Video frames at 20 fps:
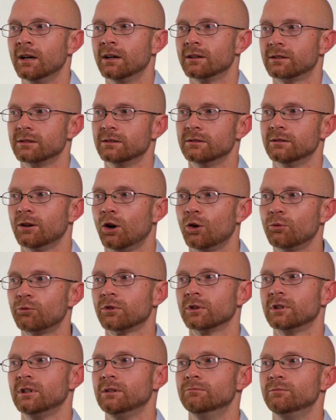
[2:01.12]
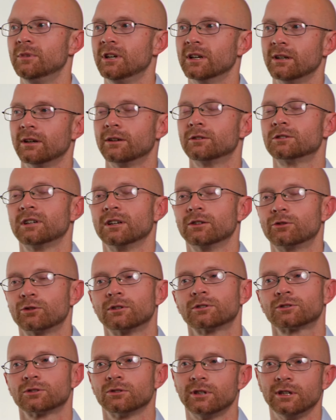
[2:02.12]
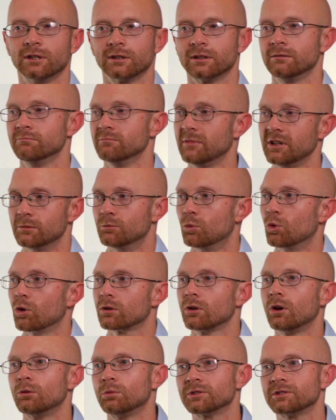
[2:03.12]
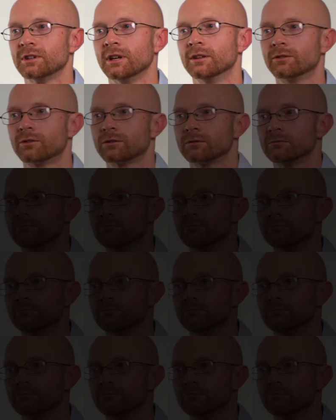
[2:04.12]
to hopefully begin to understand traditional healing in a more global sense.